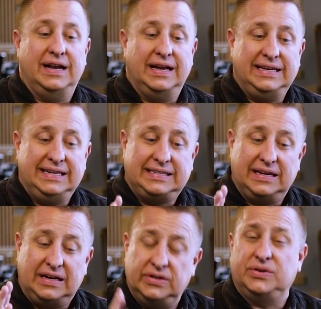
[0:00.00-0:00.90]
I need to
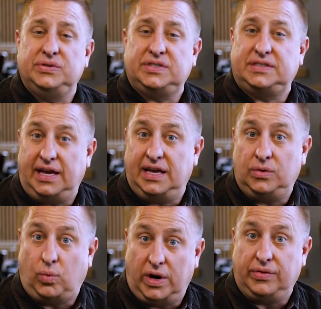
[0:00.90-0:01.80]

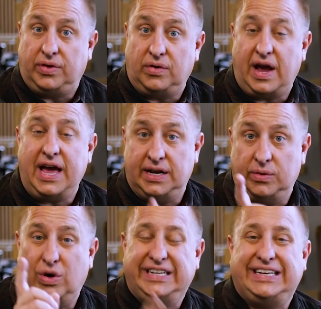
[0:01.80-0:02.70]
understand where they're at
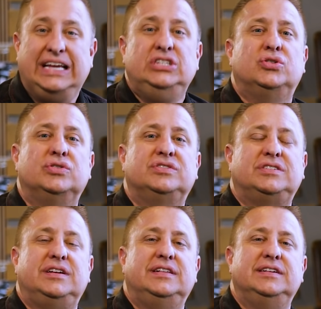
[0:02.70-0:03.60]
and what danger
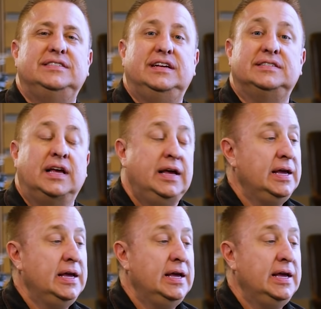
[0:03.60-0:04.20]
still exists.